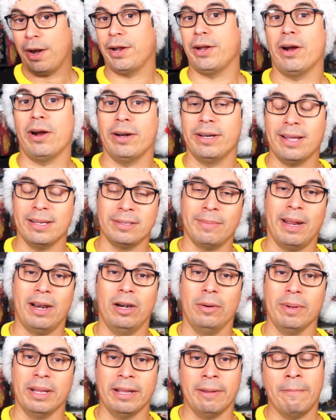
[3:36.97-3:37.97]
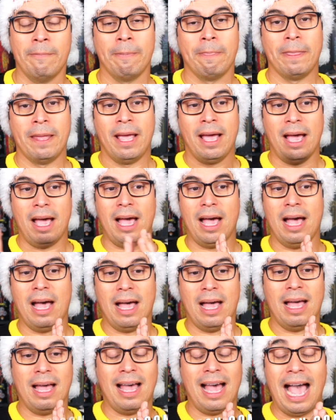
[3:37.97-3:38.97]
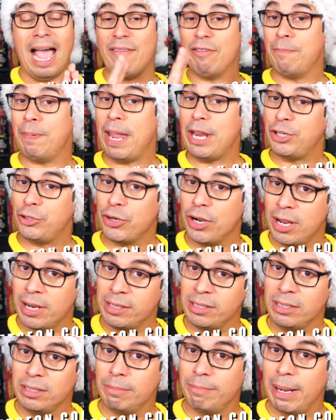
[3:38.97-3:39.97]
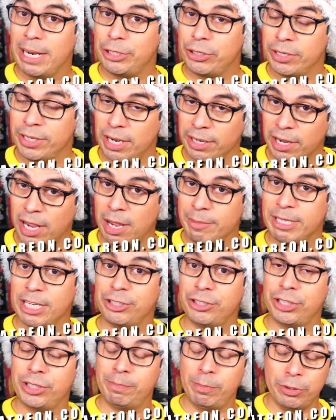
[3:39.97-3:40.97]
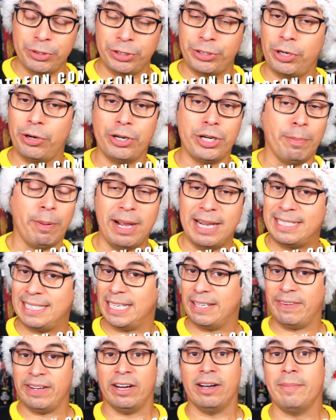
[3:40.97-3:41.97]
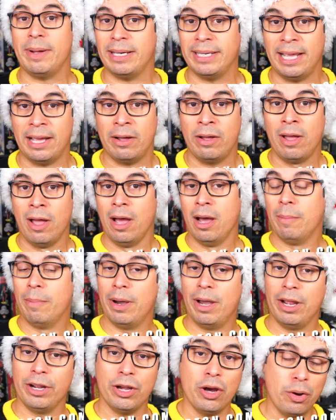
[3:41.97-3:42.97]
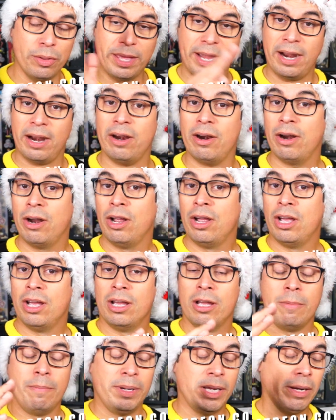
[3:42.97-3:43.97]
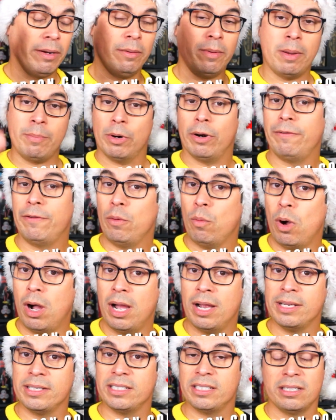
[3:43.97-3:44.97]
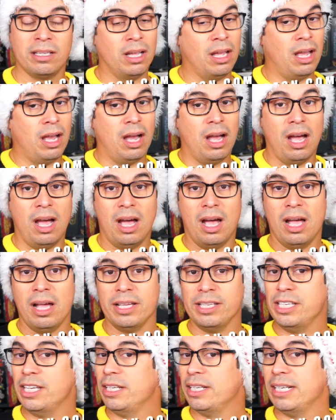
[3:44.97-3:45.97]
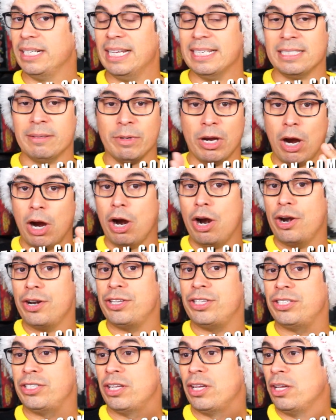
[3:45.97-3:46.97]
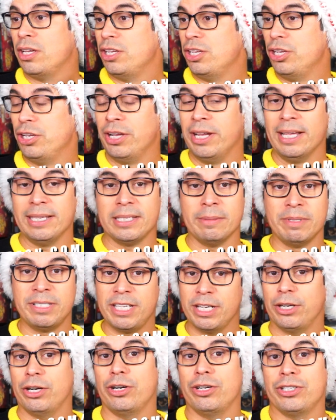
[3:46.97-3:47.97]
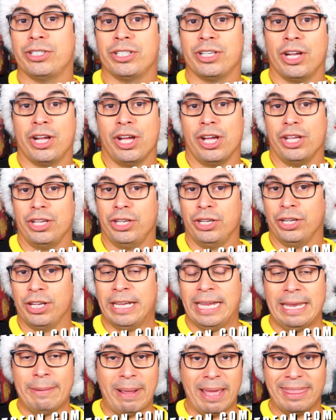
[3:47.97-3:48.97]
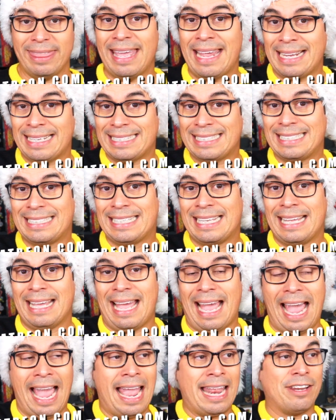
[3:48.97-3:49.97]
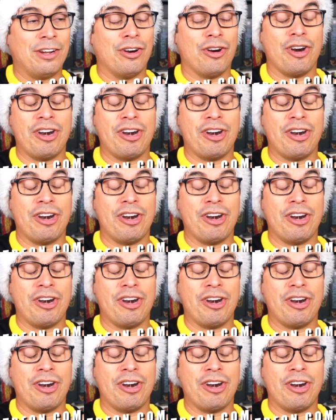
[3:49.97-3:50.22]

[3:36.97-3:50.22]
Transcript: you are. It doesn't matter to me. I have a Patreon, patreon.com/BoosterTutor. You're probably sick of hearing about it now, but go there, become a member if you want. You could get some cards, you can get some stickers, you can get my thanks, and your